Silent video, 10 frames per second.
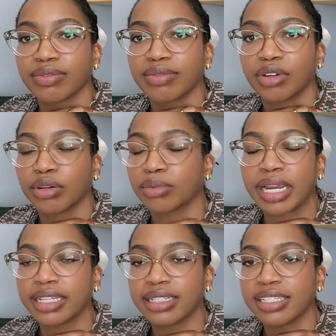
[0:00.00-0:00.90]
or
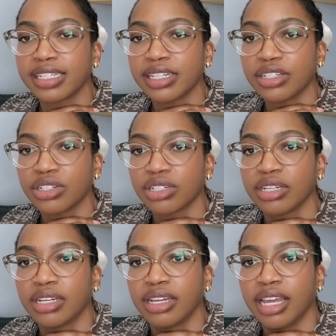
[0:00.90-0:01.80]
raglan stitch,
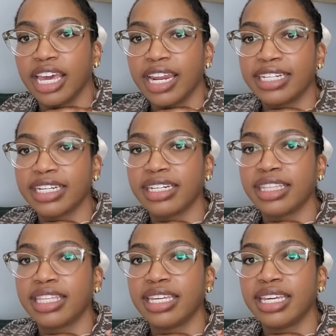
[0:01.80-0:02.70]
and I did
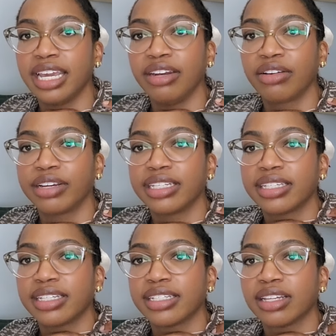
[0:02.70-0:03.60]
the increases